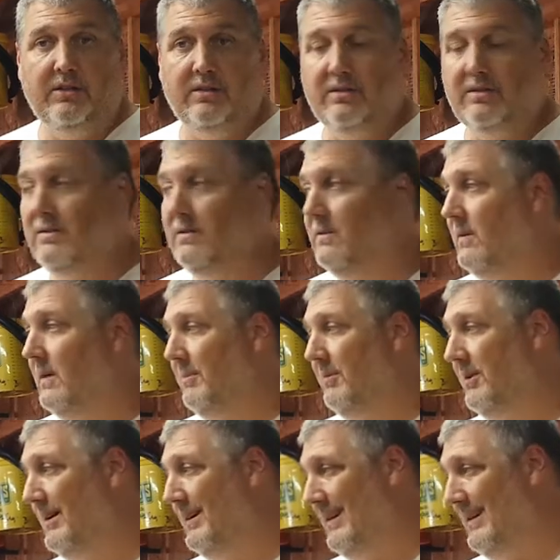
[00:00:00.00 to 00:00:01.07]
So I'm
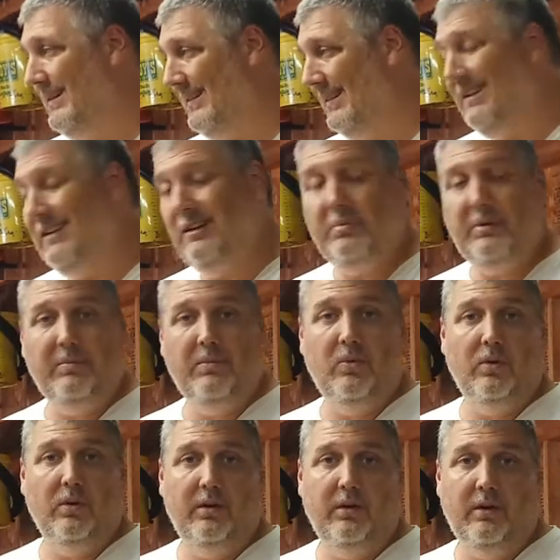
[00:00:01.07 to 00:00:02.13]
going to need a little bit
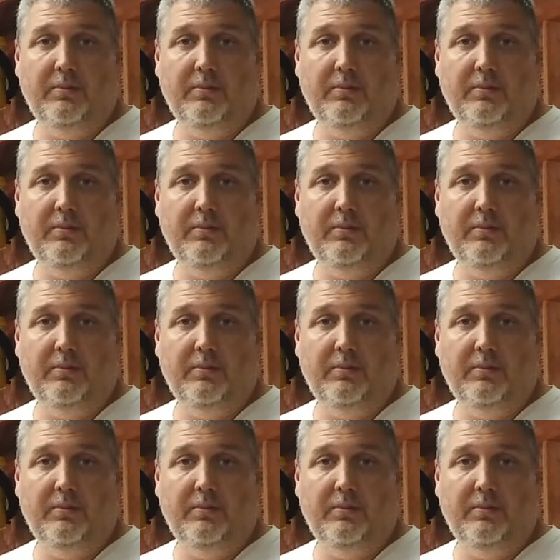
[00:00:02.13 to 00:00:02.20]
more.